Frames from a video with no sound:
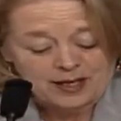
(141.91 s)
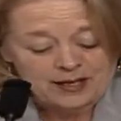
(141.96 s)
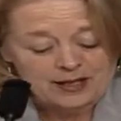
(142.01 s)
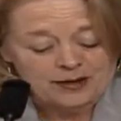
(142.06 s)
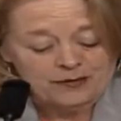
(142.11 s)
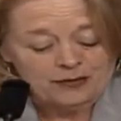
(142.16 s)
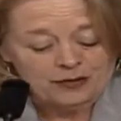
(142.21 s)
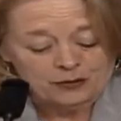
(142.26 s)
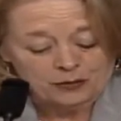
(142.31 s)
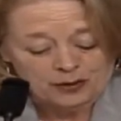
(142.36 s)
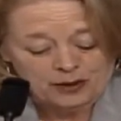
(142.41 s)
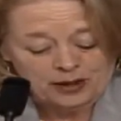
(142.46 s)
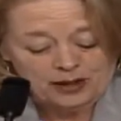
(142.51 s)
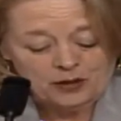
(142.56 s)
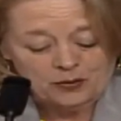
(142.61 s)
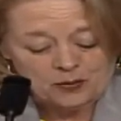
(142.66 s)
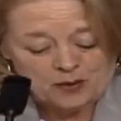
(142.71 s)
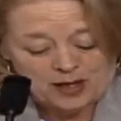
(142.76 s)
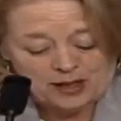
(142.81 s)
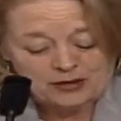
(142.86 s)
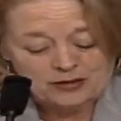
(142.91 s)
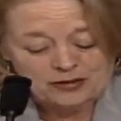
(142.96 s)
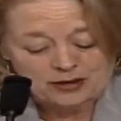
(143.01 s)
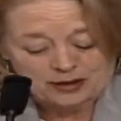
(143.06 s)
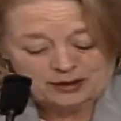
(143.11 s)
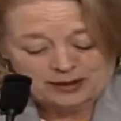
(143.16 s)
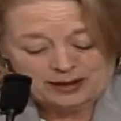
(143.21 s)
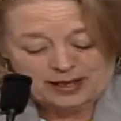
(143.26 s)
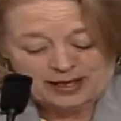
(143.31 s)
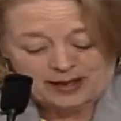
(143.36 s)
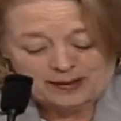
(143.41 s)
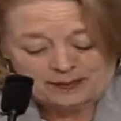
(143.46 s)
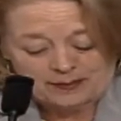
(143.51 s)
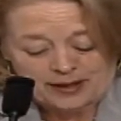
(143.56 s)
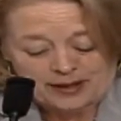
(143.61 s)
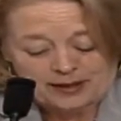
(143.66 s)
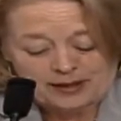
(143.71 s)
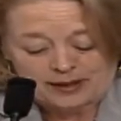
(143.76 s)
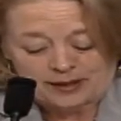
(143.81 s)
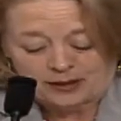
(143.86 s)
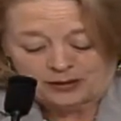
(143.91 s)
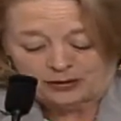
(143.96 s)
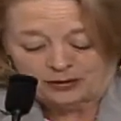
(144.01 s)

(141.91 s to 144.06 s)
if it really wants to claim that it